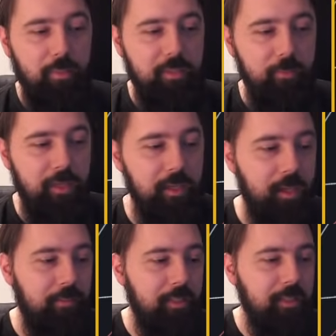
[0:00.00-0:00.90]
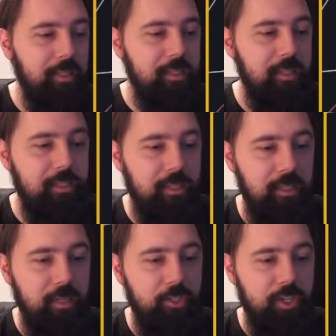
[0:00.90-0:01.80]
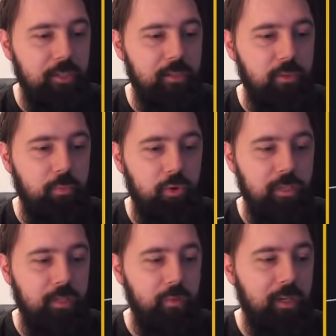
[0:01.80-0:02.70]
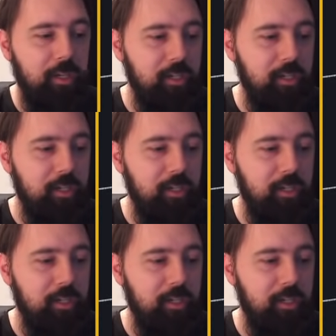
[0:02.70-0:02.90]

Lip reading: but we have at least these channel supports that we can